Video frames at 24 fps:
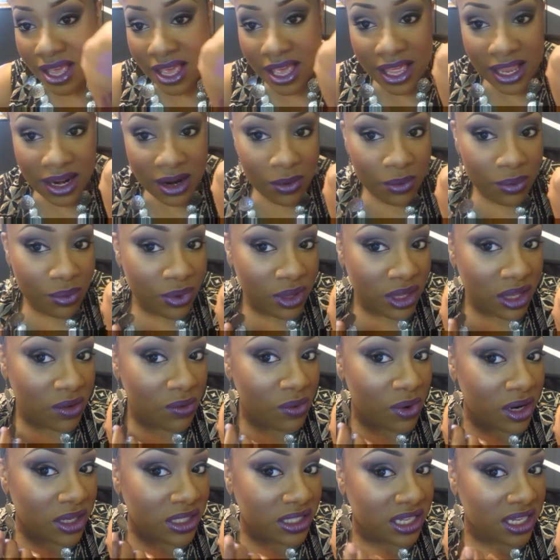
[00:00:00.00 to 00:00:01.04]
And it really
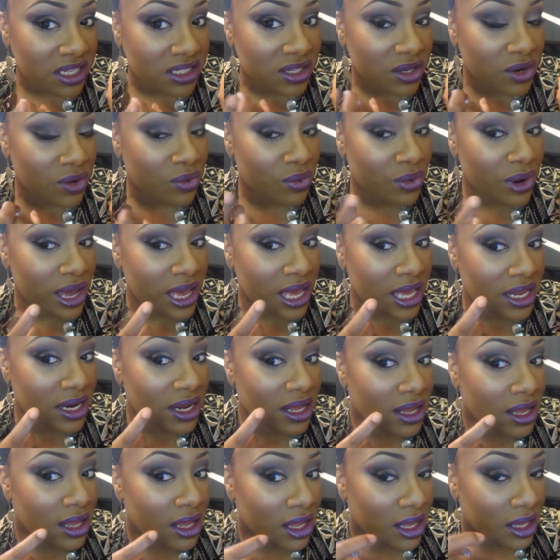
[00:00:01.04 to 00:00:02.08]
works as a great,
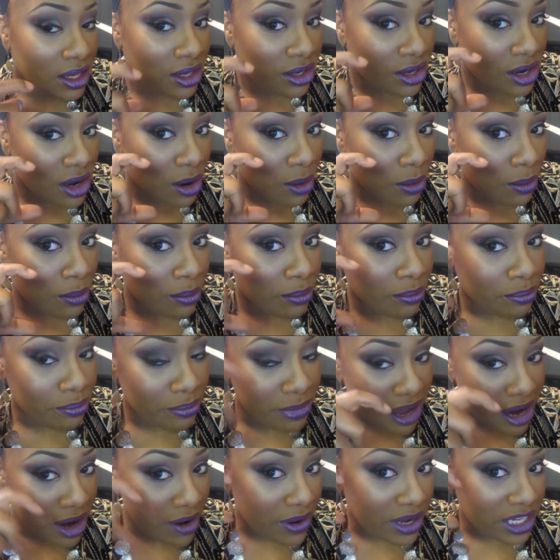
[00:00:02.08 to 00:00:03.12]
you know,
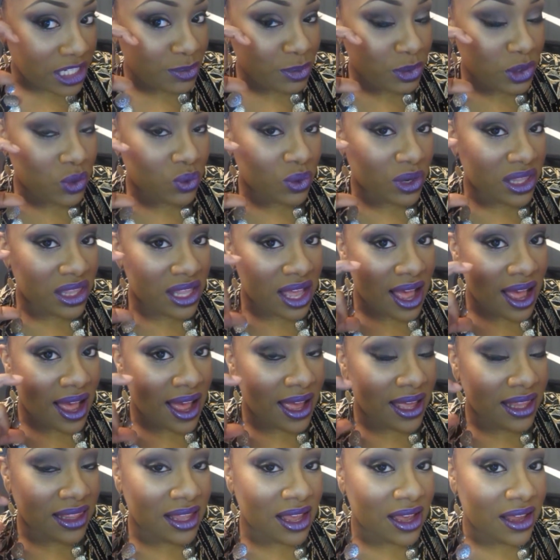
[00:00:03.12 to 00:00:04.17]
marriage between the
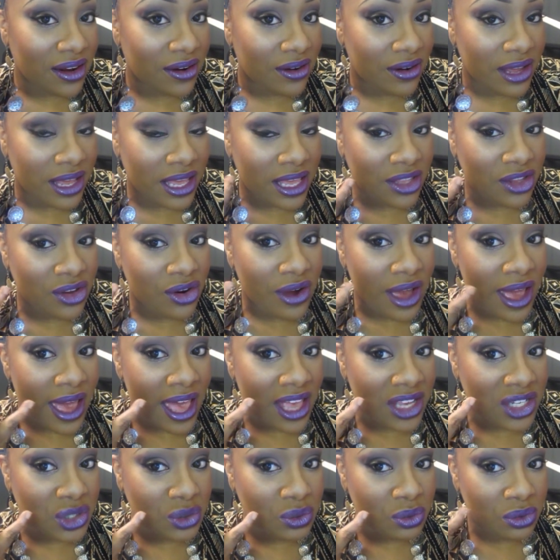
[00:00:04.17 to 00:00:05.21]
highlighter and your
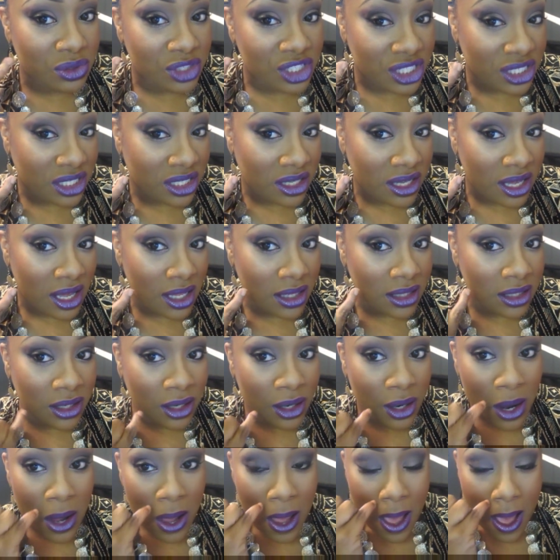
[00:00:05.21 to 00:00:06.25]
actual cheek
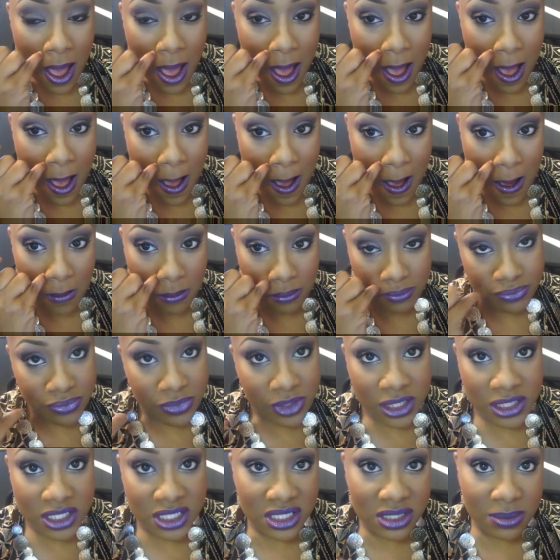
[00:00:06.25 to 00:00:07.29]
color.
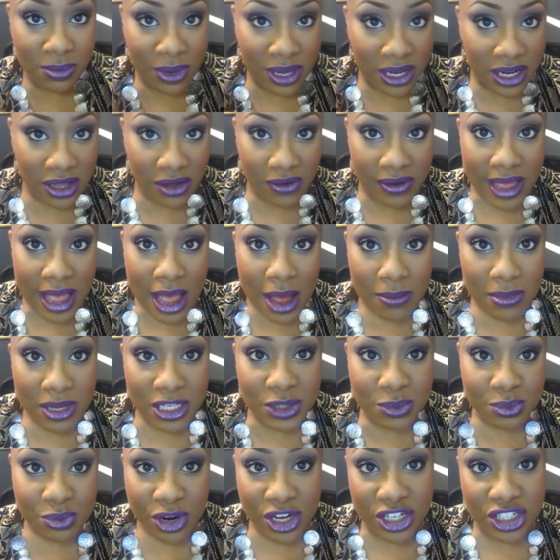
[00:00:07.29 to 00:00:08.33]
Just depending on how
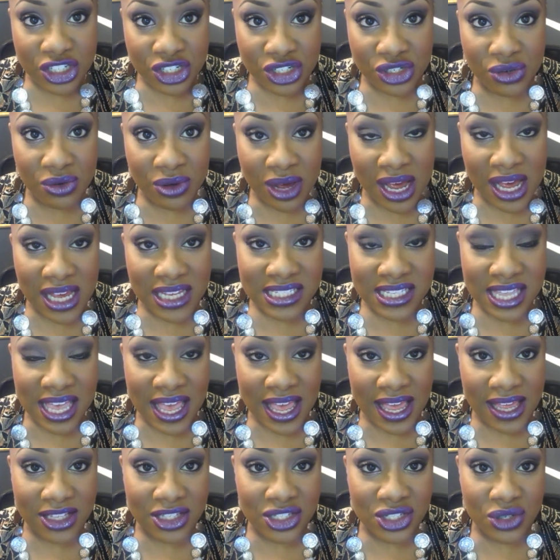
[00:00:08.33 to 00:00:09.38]
much pressure you guys
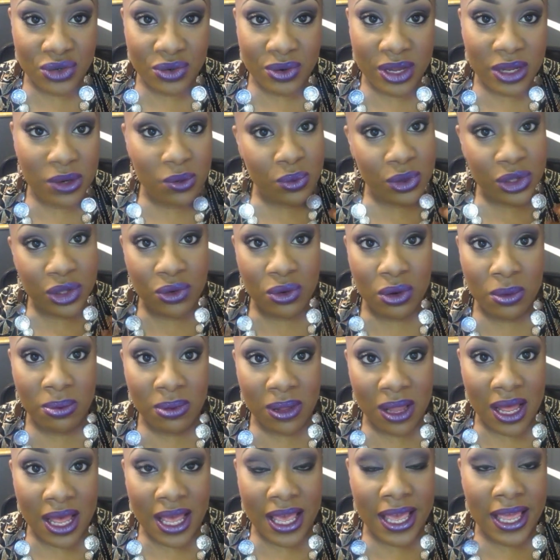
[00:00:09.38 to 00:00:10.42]
add to it when you
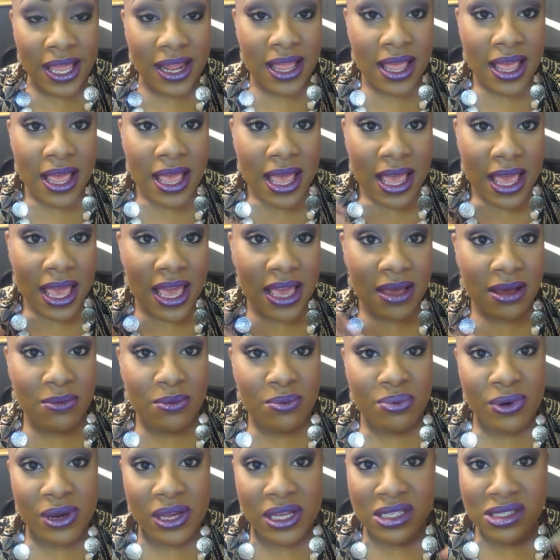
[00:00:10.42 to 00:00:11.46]
apply it, it
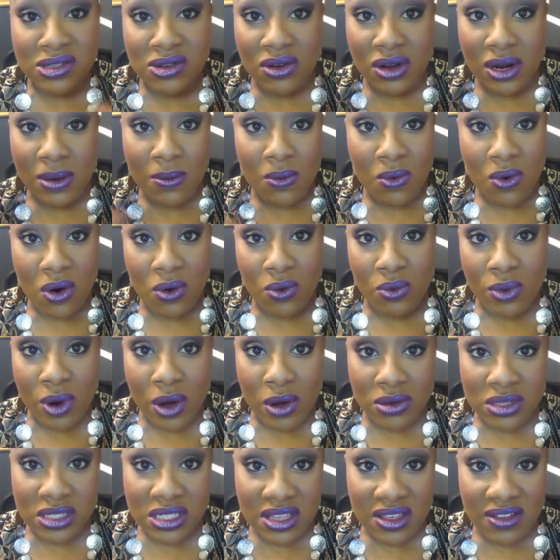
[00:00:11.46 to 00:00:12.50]
brings on a more
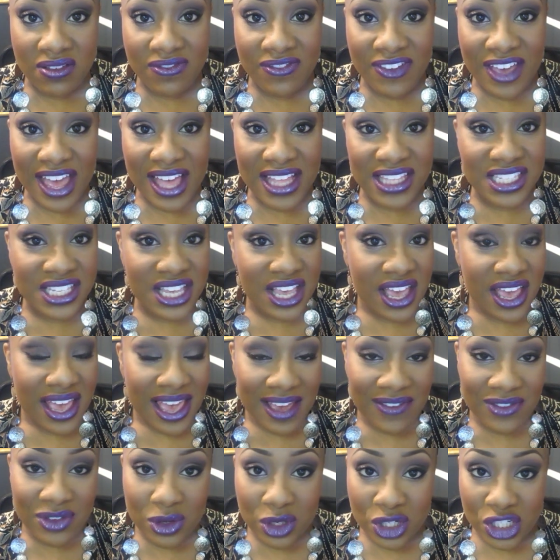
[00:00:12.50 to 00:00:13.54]
rosy effect.
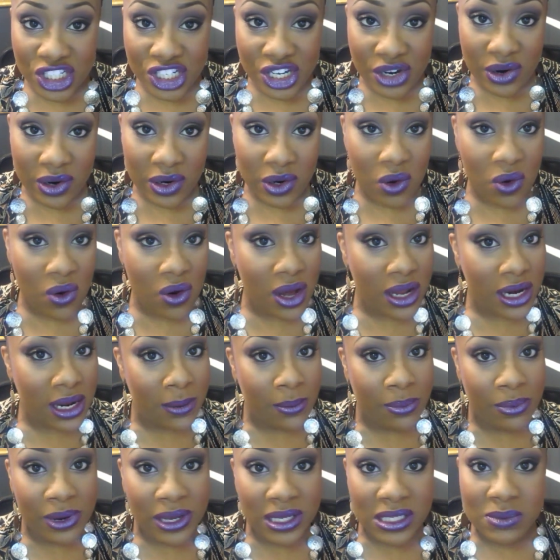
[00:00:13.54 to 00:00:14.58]
If you sheer it on,
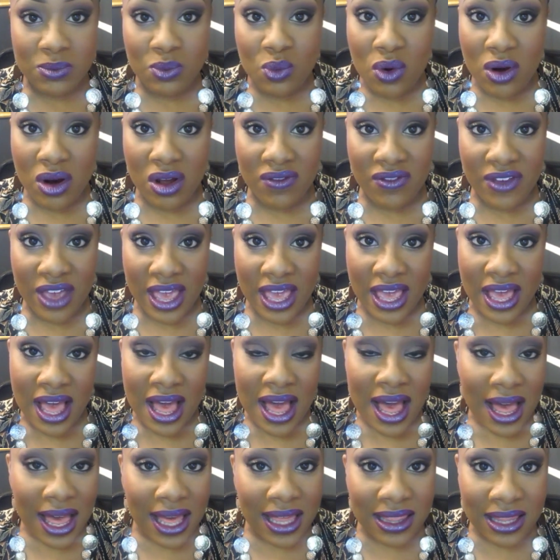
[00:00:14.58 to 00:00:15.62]
it brings more of a
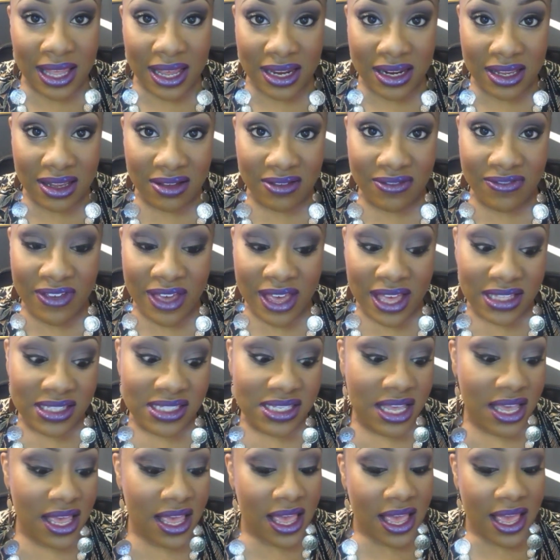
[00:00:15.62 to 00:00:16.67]
highlighting effect,
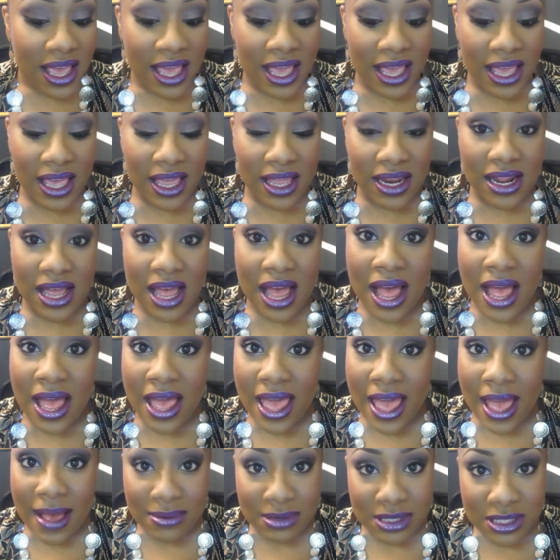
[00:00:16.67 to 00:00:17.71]
and
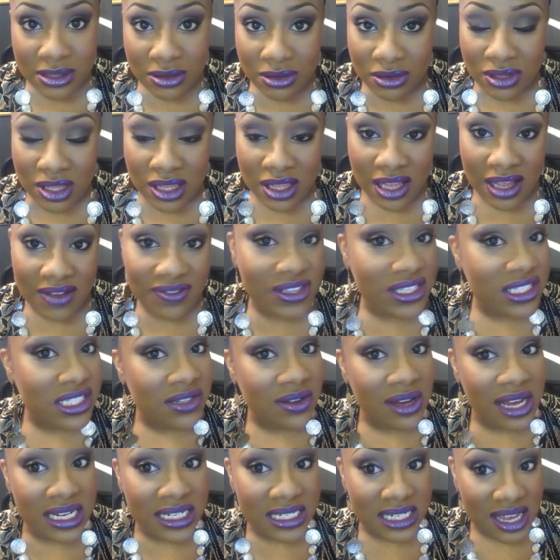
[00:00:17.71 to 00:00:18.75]
I absolutely love it. So
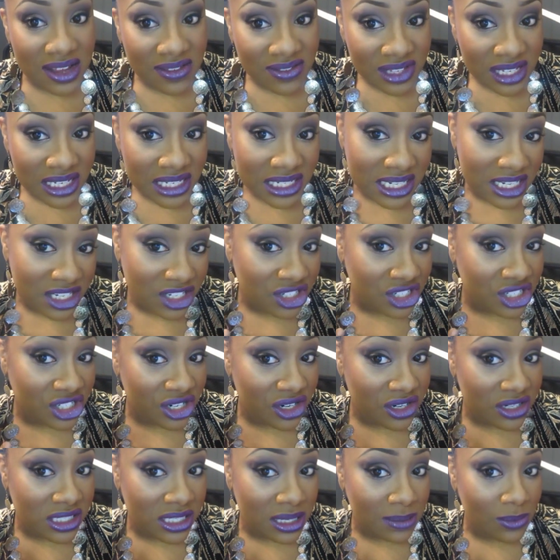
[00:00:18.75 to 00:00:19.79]
I definitely did
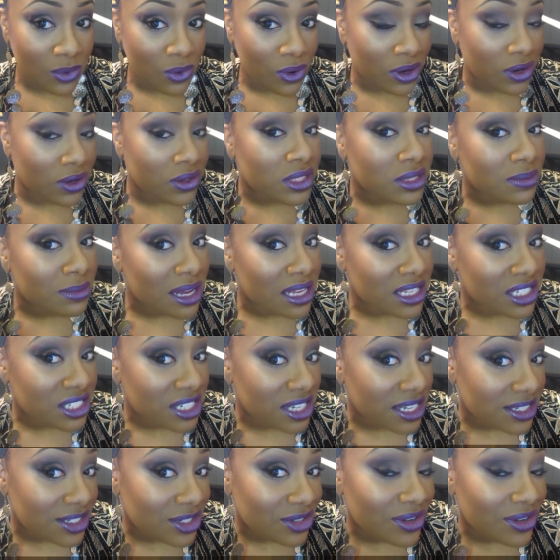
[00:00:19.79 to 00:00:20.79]
sheer some on to my cheeks.